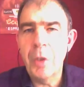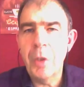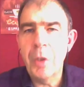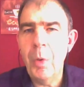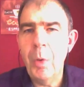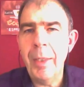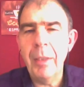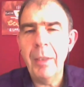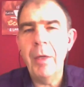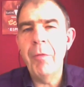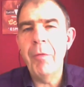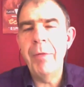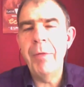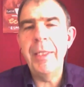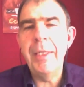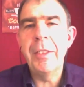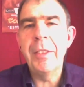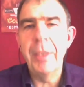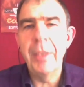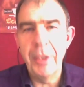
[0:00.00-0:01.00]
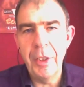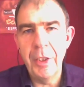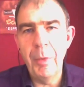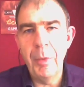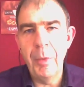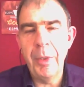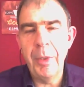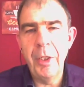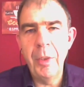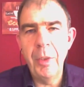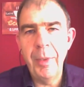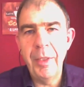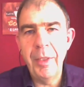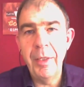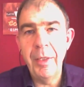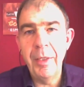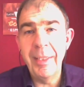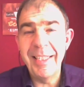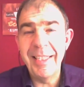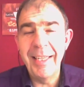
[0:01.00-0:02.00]
quite a lot of research that we can do in the
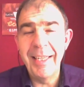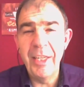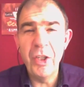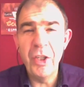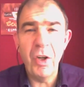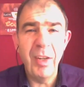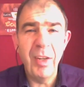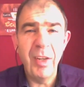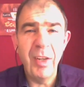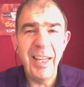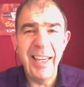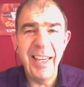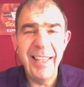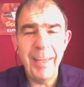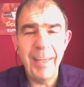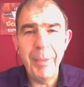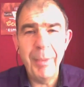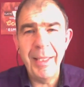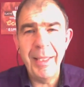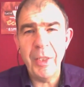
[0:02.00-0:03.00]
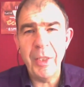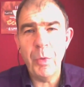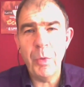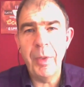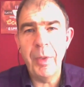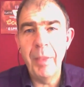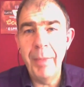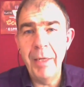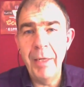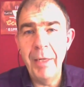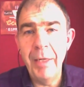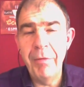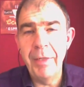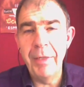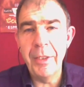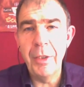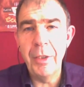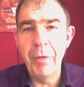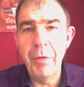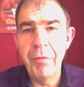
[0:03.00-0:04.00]
early stages online. That's one of the
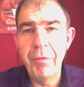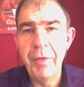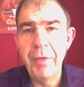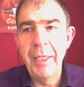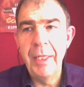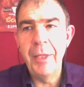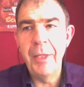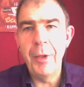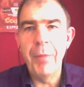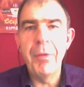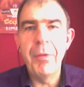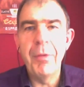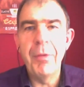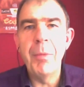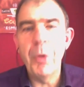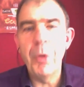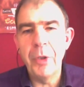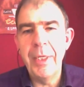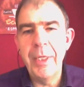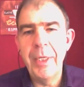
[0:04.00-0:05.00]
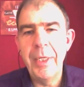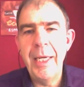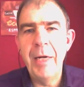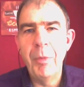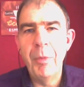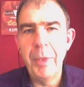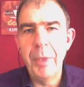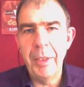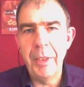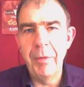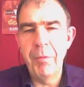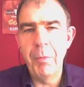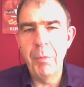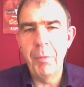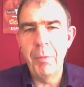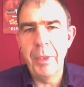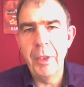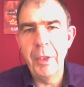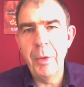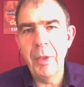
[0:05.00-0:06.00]
benefits of the modern era. We can
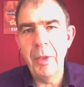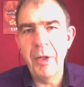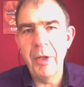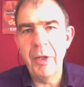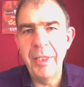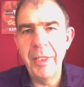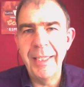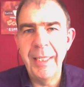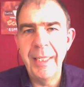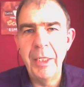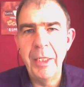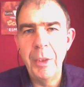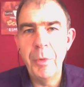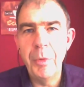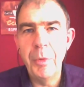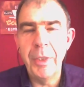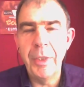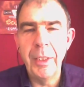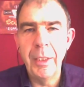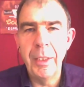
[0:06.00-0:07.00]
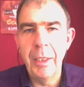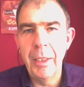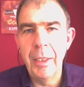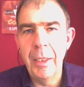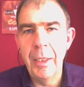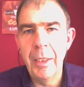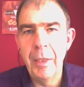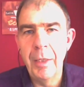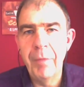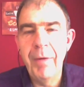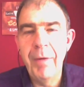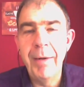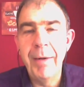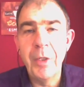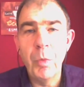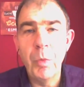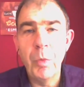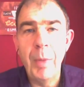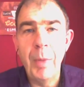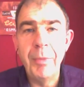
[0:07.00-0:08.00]
do a lot of digging using
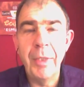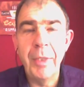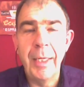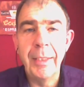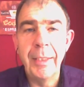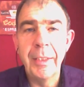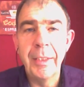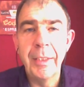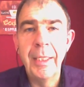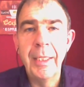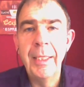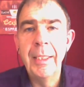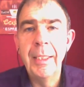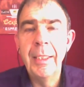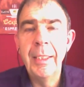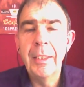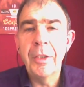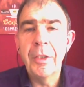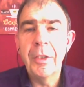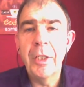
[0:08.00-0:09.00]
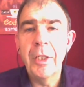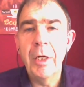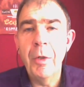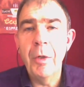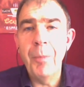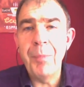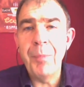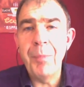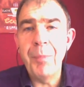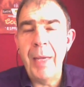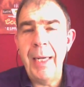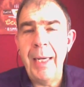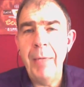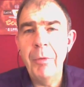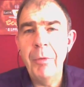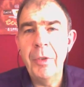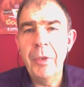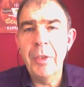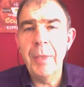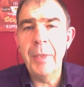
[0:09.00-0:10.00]
various websites. So I
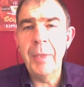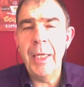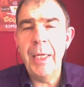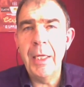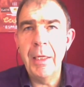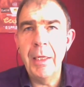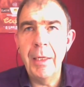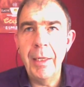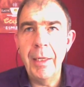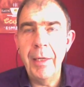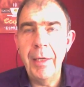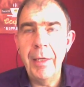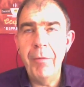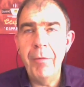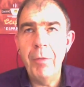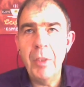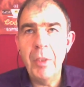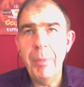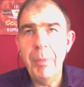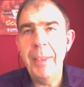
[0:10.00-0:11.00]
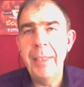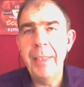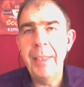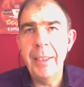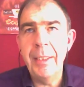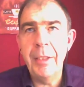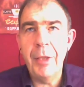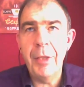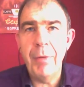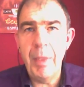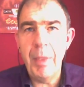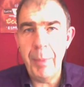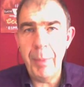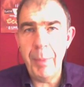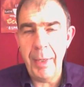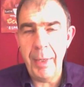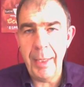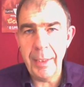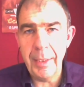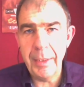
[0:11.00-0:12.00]
would say if we split it into three
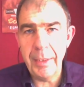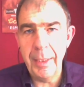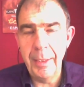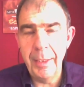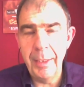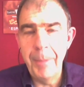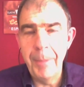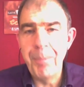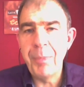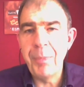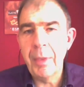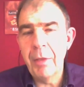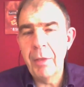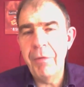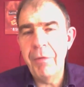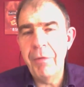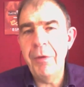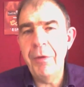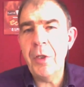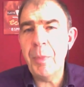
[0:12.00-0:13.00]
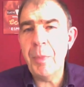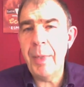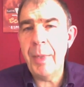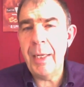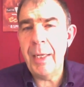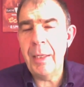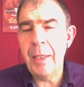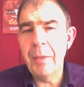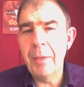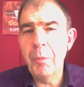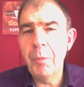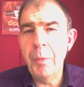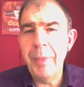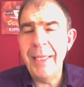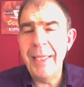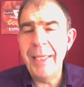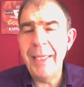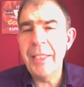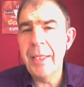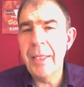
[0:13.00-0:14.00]
parts, then the first part would
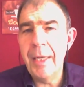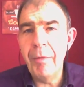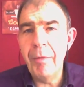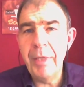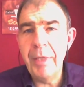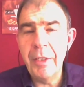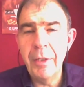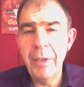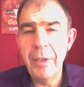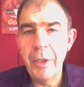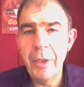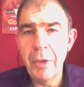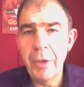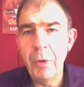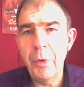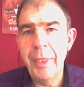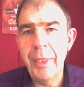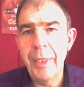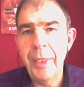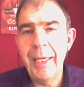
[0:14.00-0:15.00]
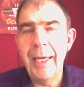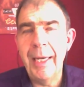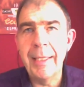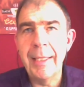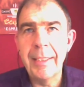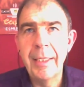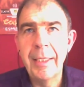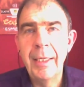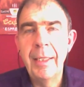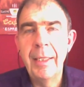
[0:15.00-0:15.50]
be internet research, looking at